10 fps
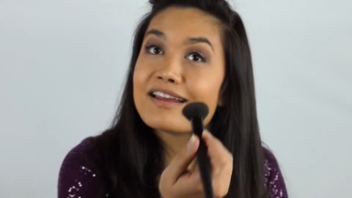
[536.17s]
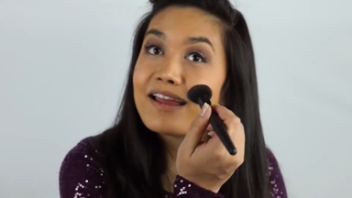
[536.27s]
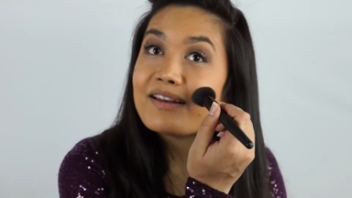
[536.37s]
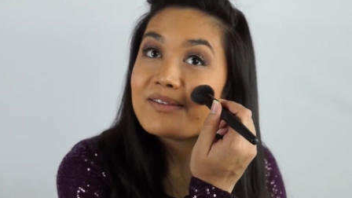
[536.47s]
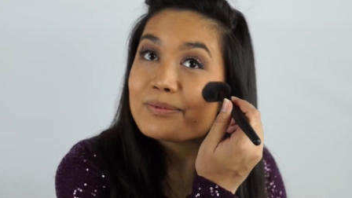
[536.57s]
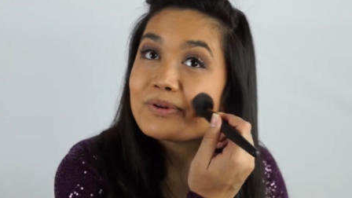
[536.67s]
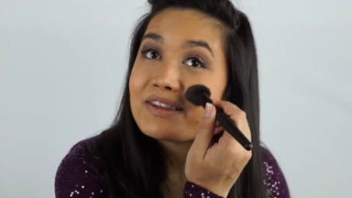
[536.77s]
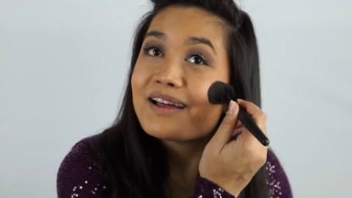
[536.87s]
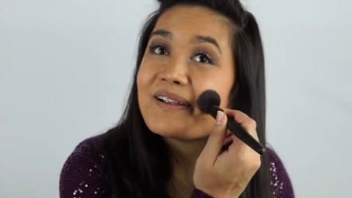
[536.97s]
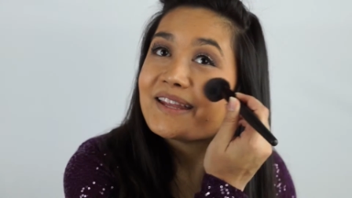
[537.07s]
and just put
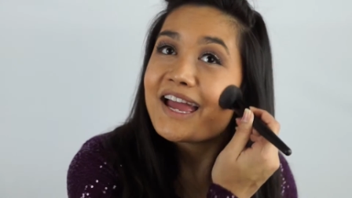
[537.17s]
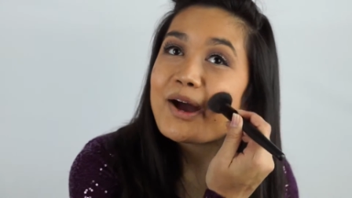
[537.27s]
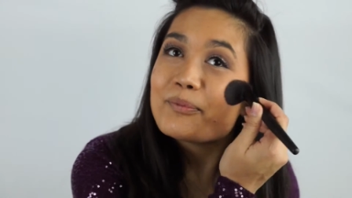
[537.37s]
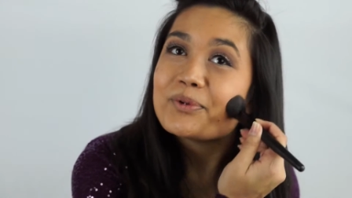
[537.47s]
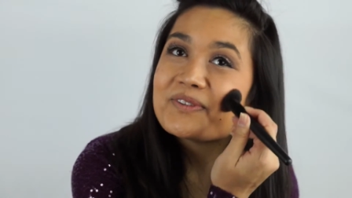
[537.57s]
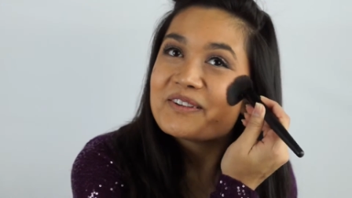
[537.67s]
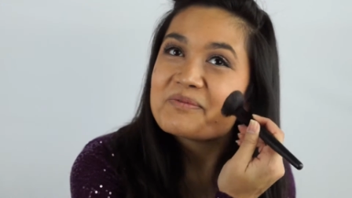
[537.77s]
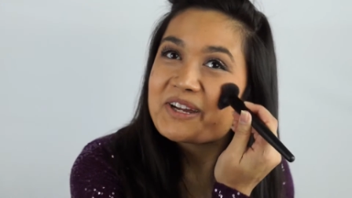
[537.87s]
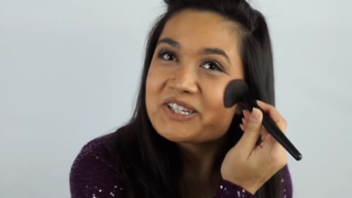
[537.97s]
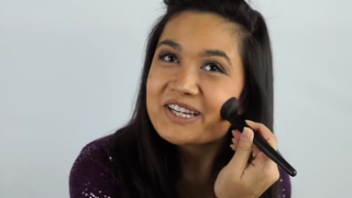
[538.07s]
that on the apples of
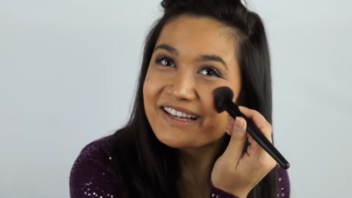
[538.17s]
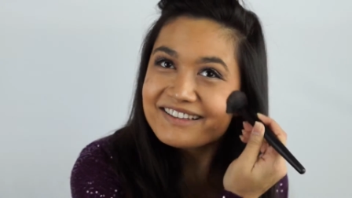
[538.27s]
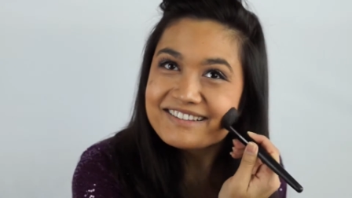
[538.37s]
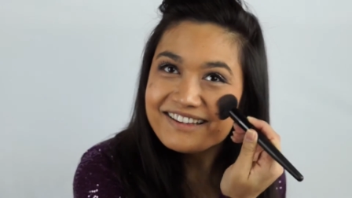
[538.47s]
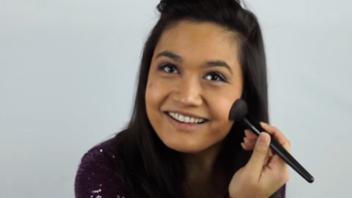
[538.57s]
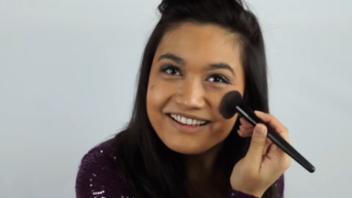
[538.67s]
my cheeks.